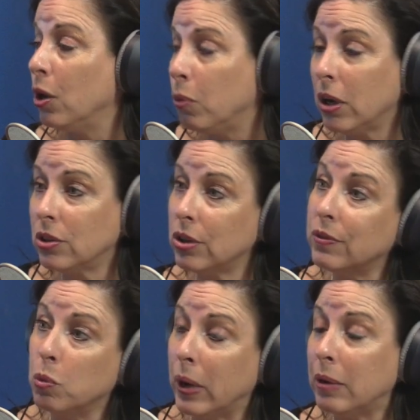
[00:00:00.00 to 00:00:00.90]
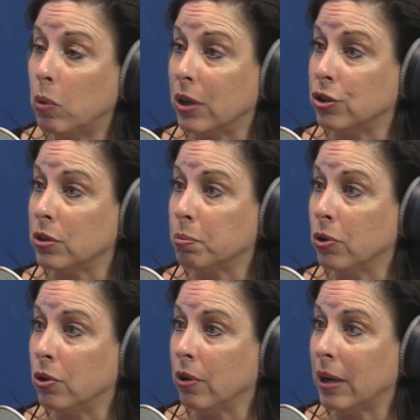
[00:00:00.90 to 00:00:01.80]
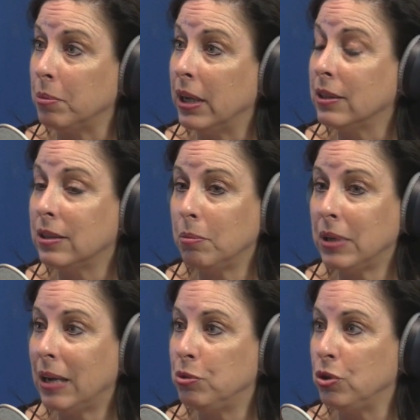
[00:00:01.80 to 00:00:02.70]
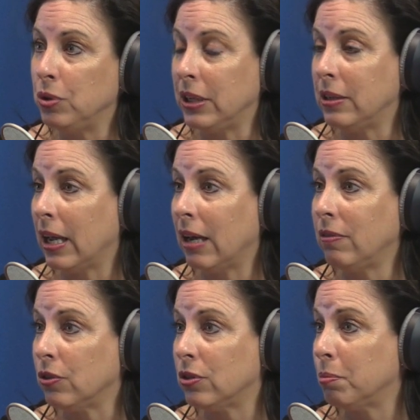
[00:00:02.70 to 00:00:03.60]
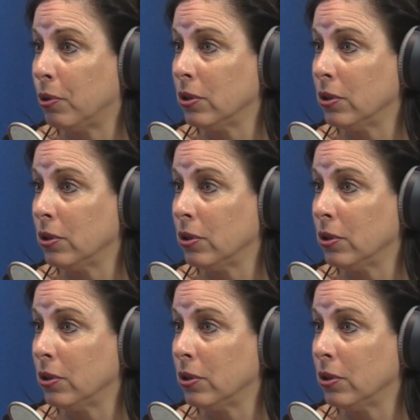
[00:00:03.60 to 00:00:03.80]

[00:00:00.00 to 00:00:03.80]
We also have a Weight Watchers program. Sometimes you need to have those support